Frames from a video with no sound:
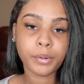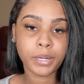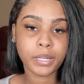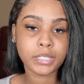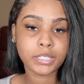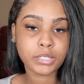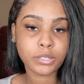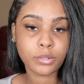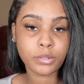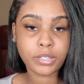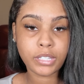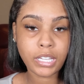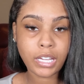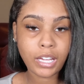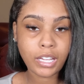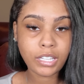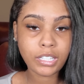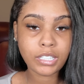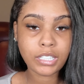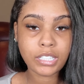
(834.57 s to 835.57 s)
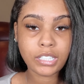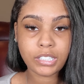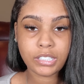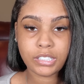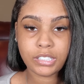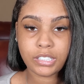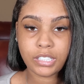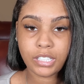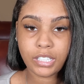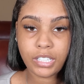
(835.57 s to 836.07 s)
right, so that
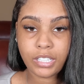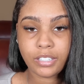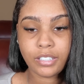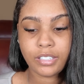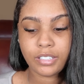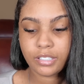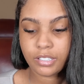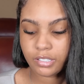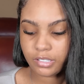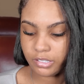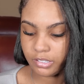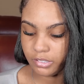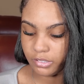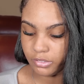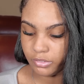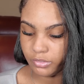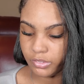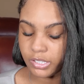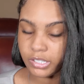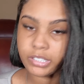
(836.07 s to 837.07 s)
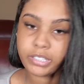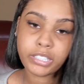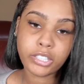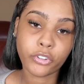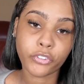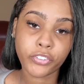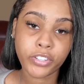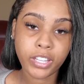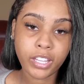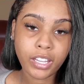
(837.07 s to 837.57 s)
is the end of the
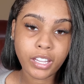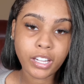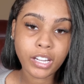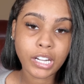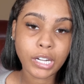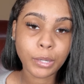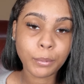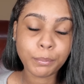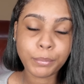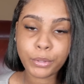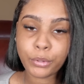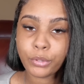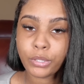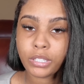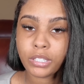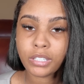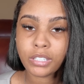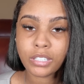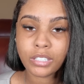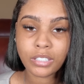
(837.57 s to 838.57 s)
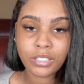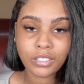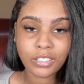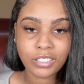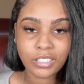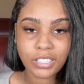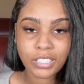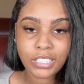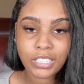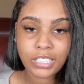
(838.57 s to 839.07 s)
self-care, beauty,
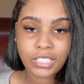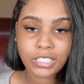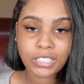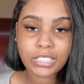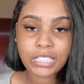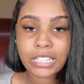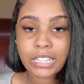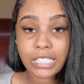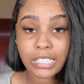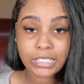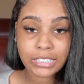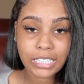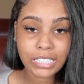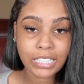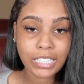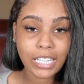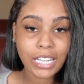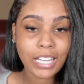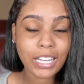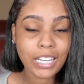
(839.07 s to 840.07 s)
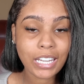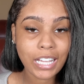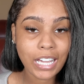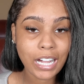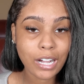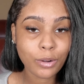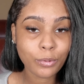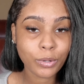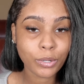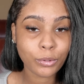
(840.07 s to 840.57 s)
goodies, and things like that.
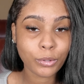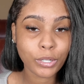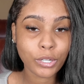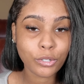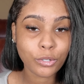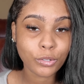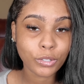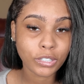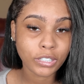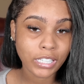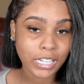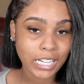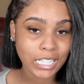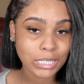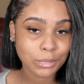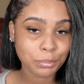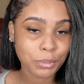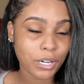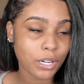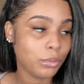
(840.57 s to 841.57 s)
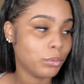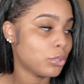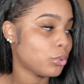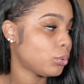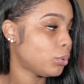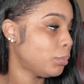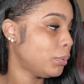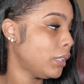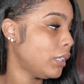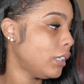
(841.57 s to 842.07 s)
Now we're going to do the last part, which
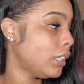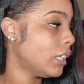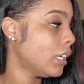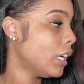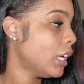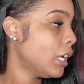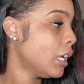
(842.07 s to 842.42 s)
will be